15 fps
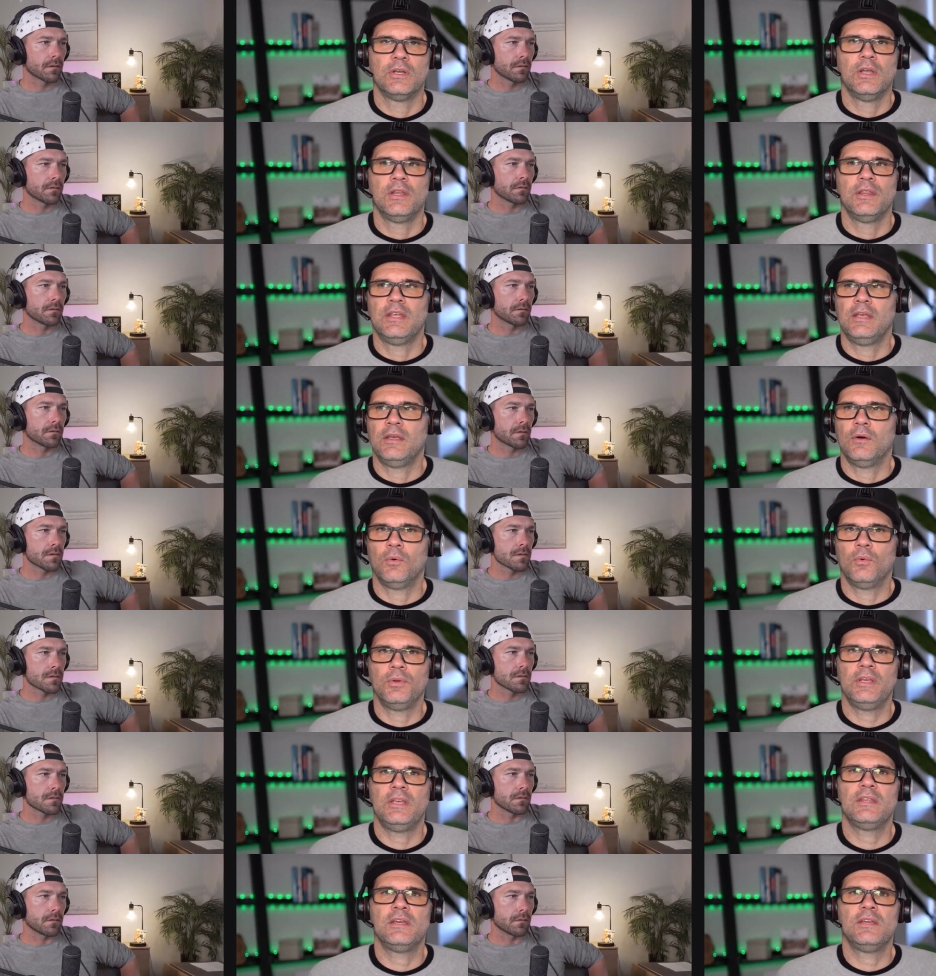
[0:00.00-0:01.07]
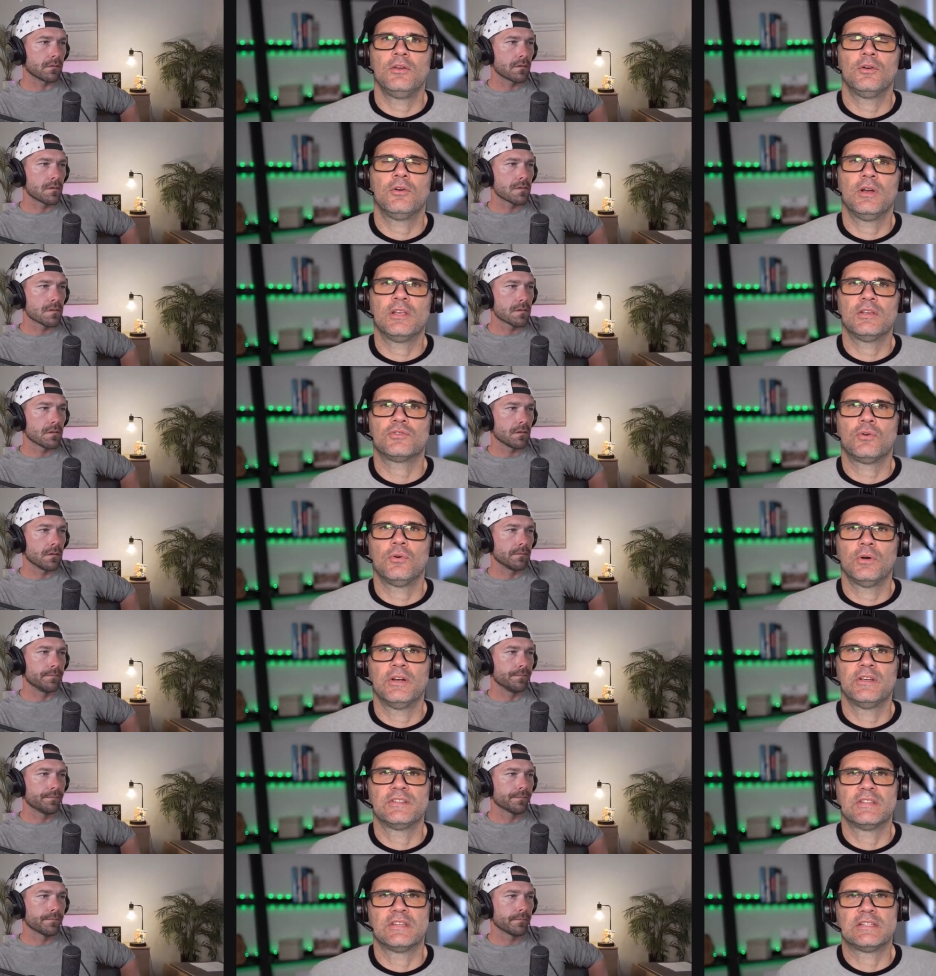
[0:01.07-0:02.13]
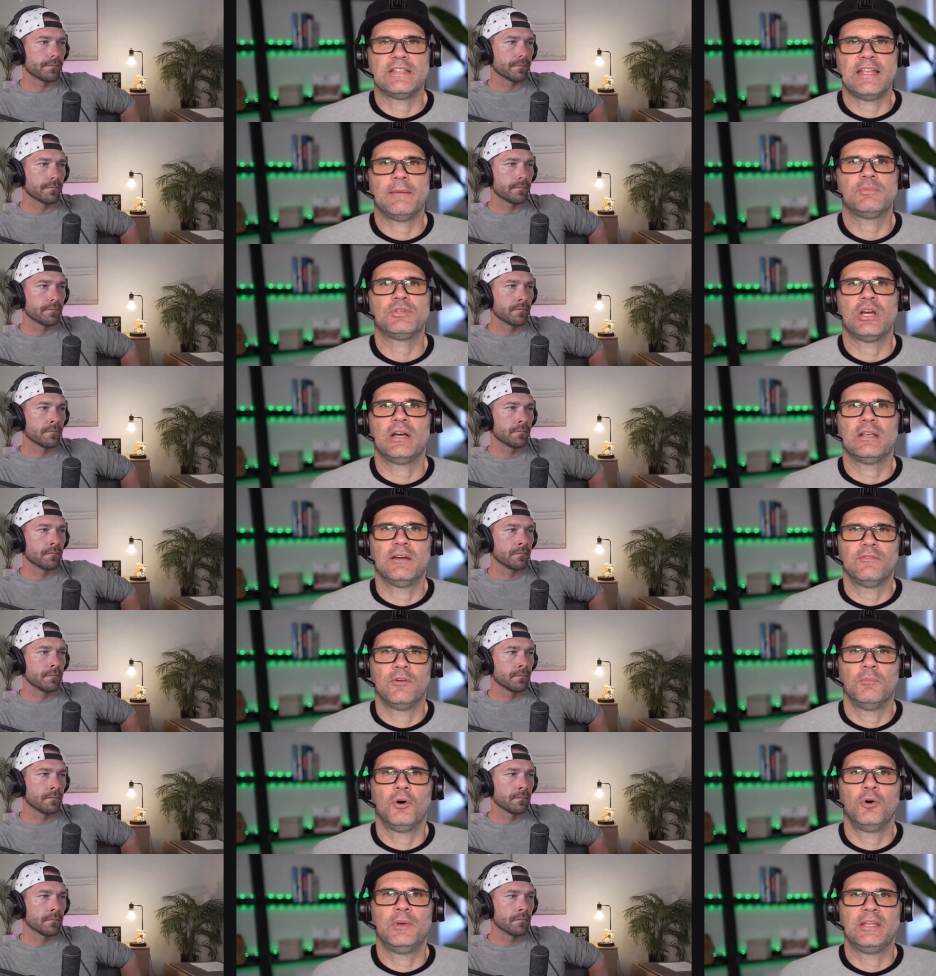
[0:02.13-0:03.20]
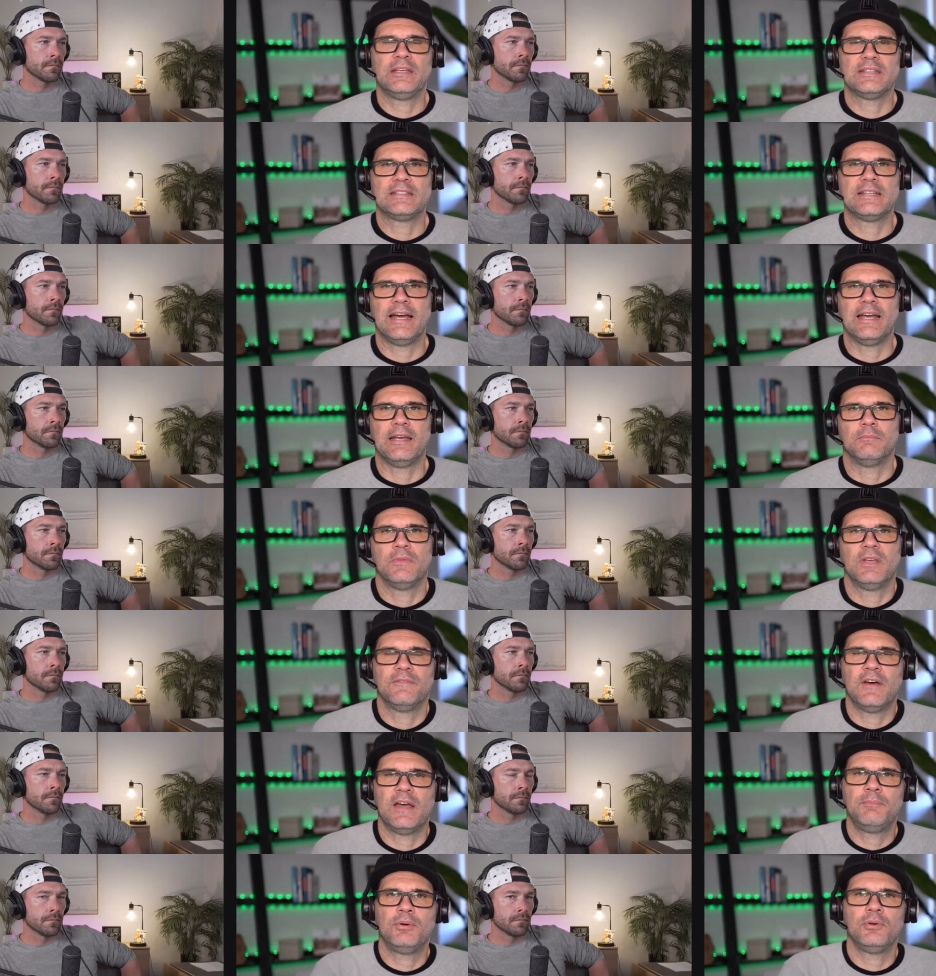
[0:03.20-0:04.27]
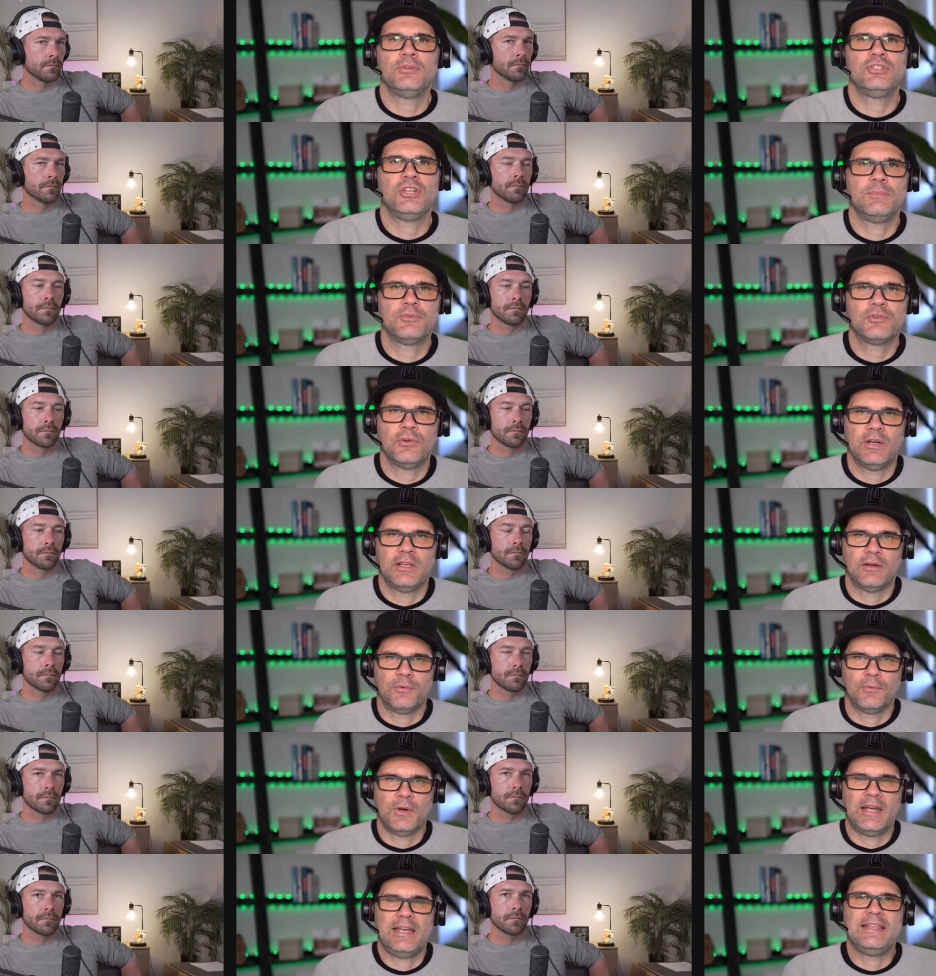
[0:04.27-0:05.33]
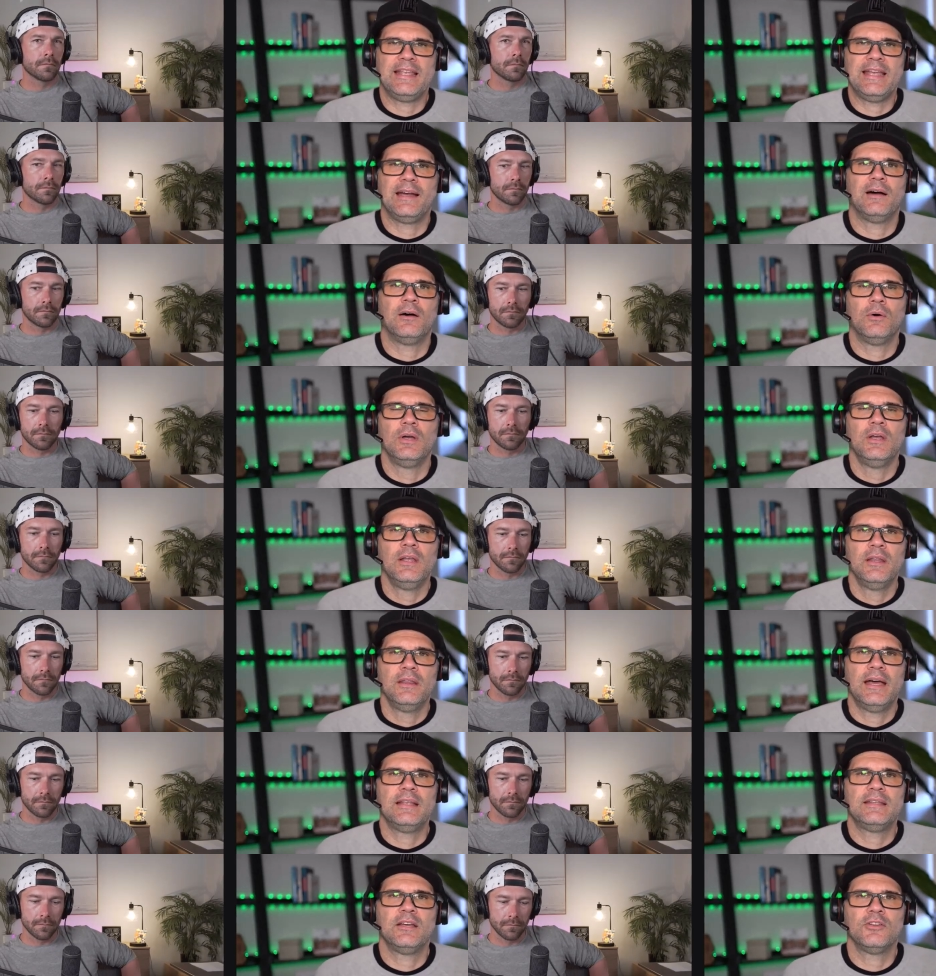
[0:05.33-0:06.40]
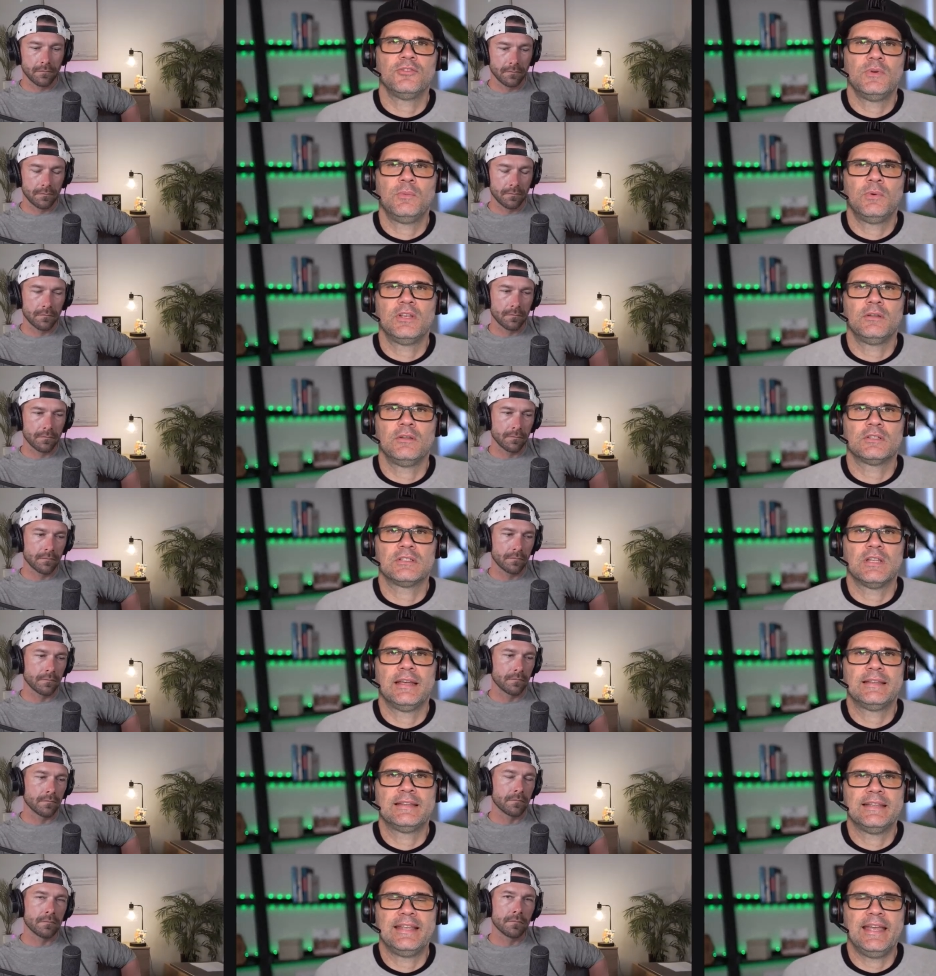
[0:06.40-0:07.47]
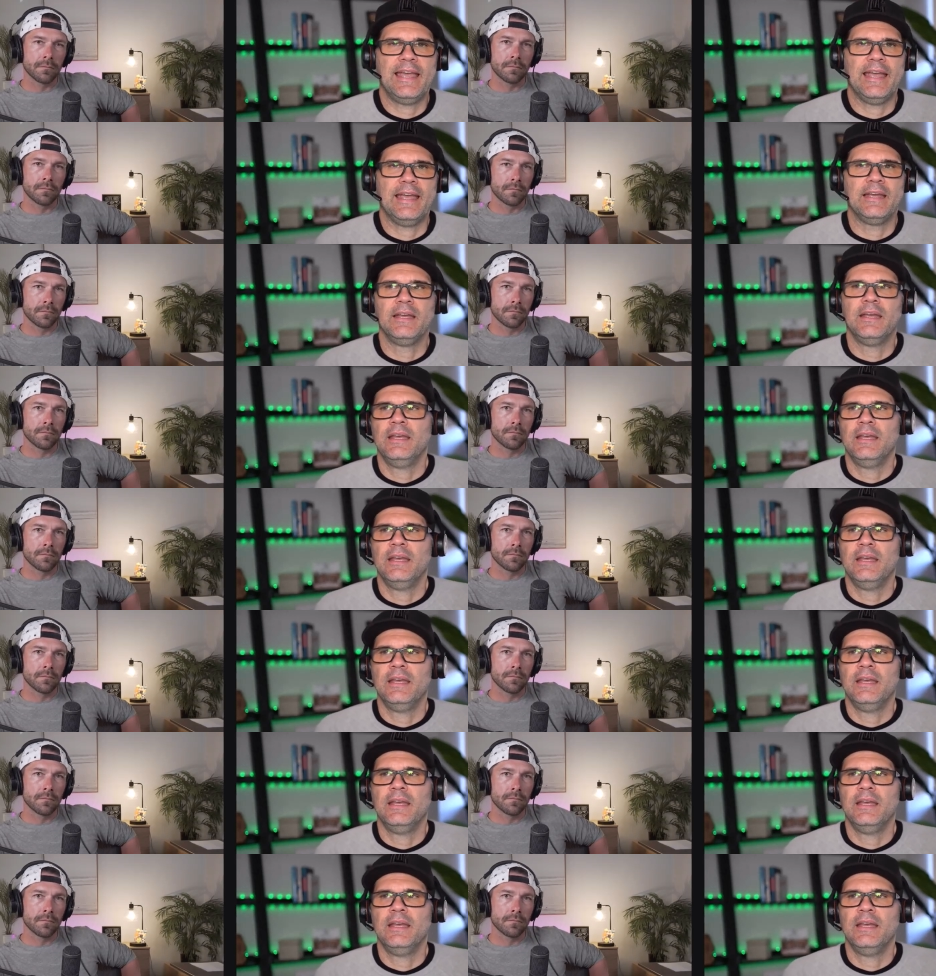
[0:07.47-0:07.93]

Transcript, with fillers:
Speaker 1: The only thing your credit score is is a snapshot of a moment in time. If I pull Jeb's credit right now, that tells me what it looks like today.